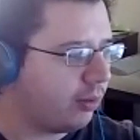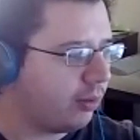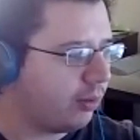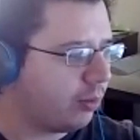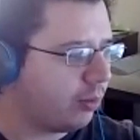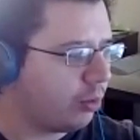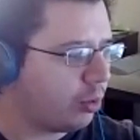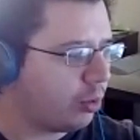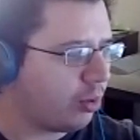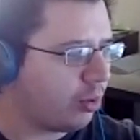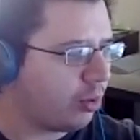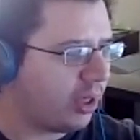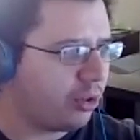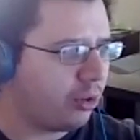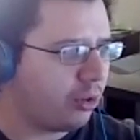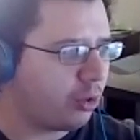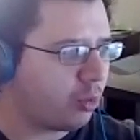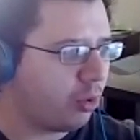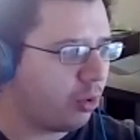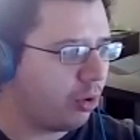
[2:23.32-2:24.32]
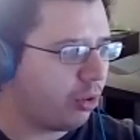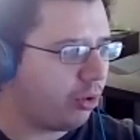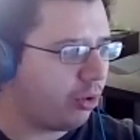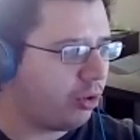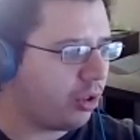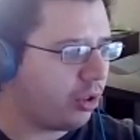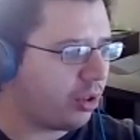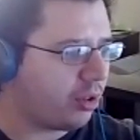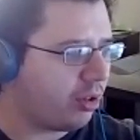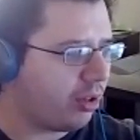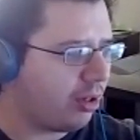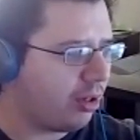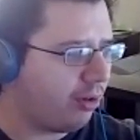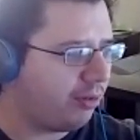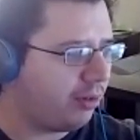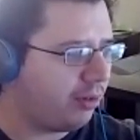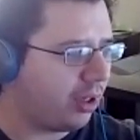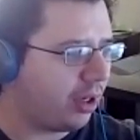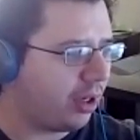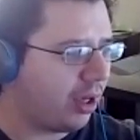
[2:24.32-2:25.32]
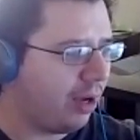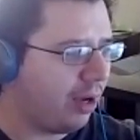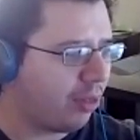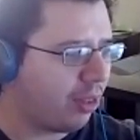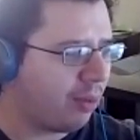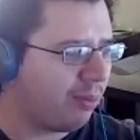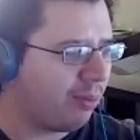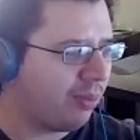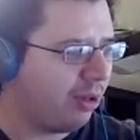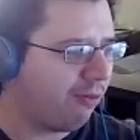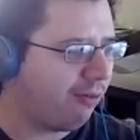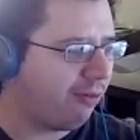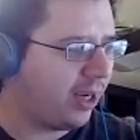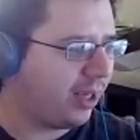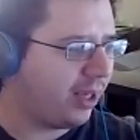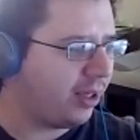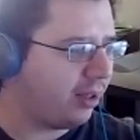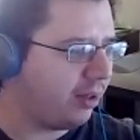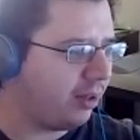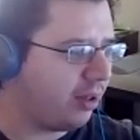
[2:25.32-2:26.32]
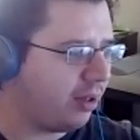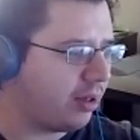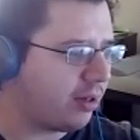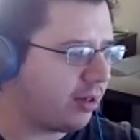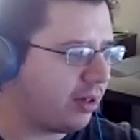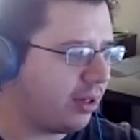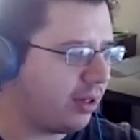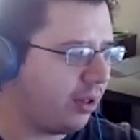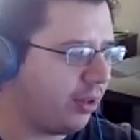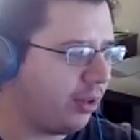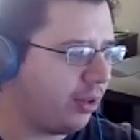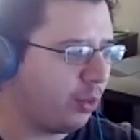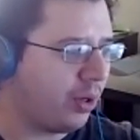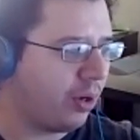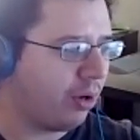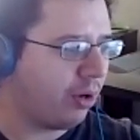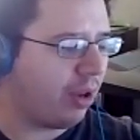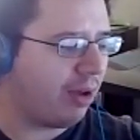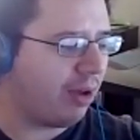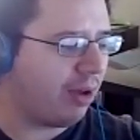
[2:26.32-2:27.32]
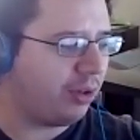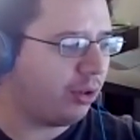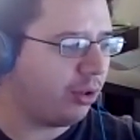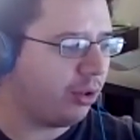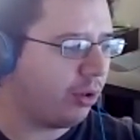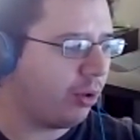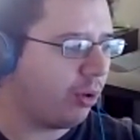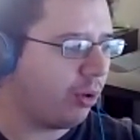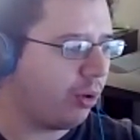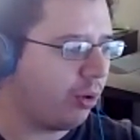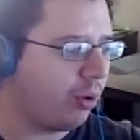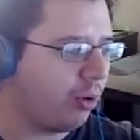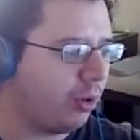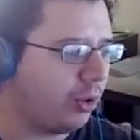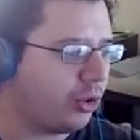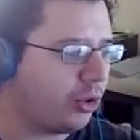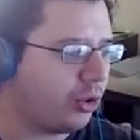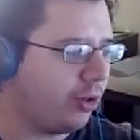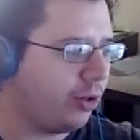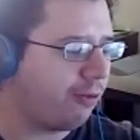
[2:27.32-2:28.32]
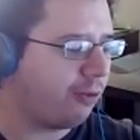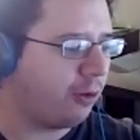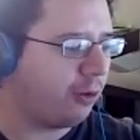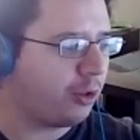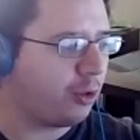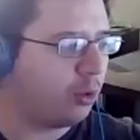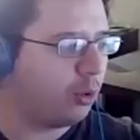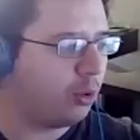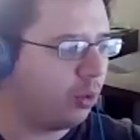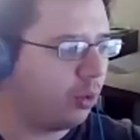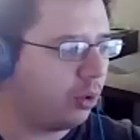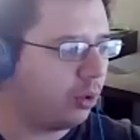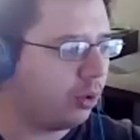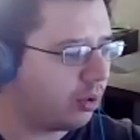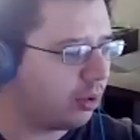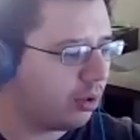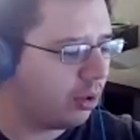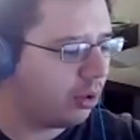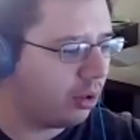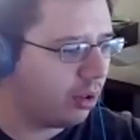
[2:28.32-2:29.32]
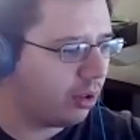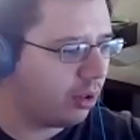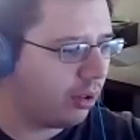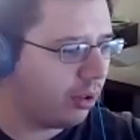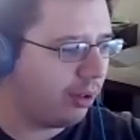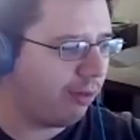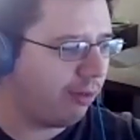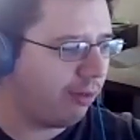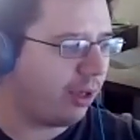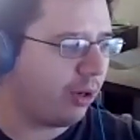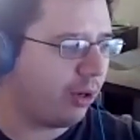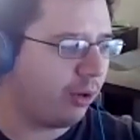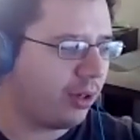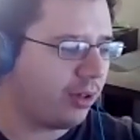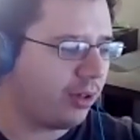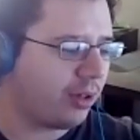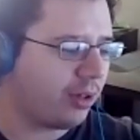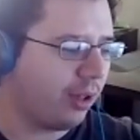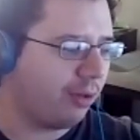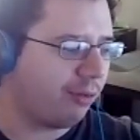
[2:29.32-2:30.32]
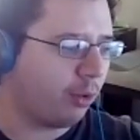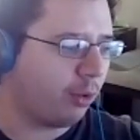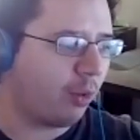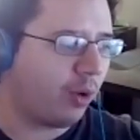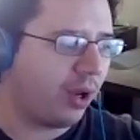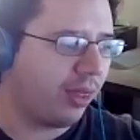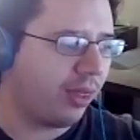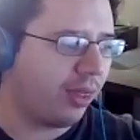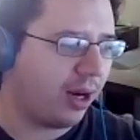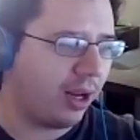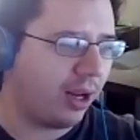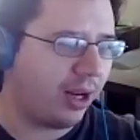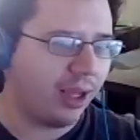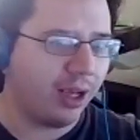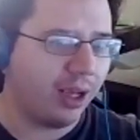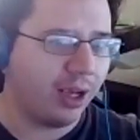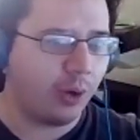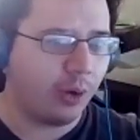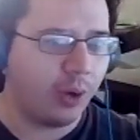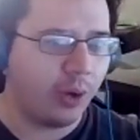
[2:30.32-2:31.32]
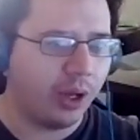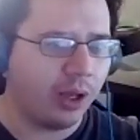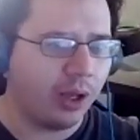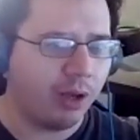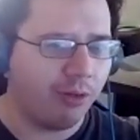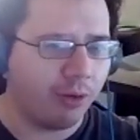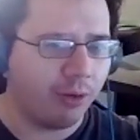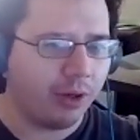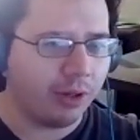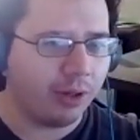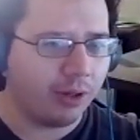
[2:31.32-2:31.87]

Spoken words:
treasures worth just enough to cover them if I can sell the rare lavender orchid for 2. If I can only sell it for 1, then I can't quite cover it.